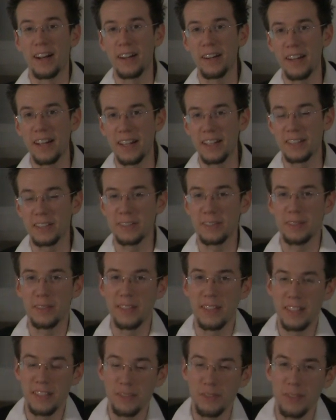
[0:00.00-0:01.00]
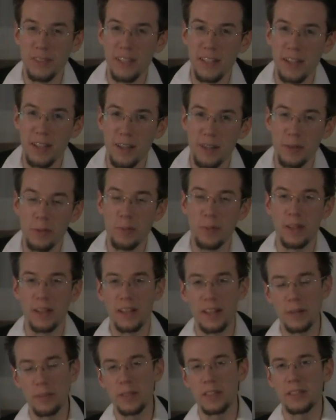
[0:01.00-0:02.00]
Alright, so in this video,
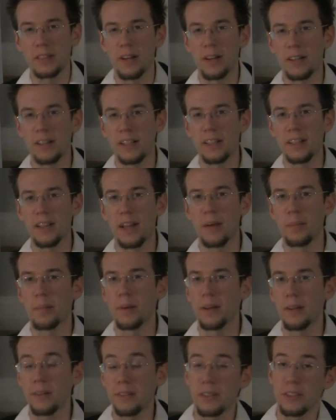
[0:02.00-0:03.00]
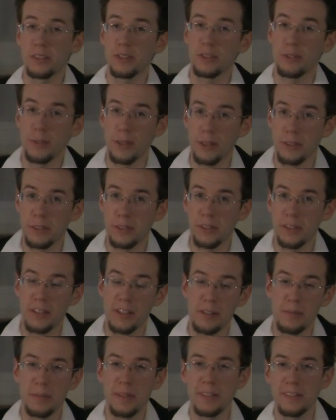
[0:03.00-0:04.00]
we're going to be talking about structure
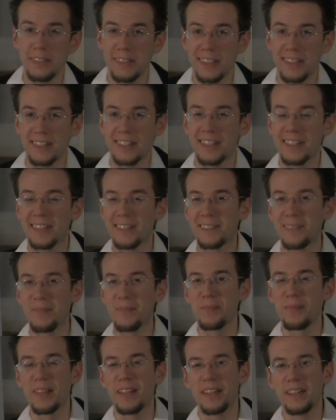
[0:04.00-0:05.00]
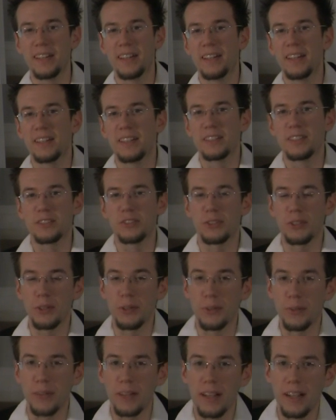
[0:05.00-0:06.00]
in music.
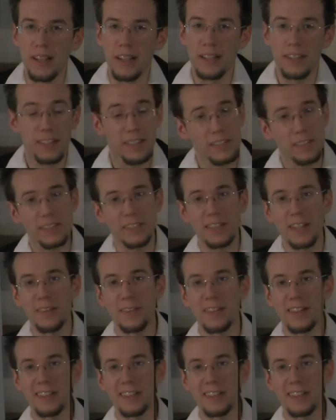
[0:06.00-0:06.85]
So, let's just get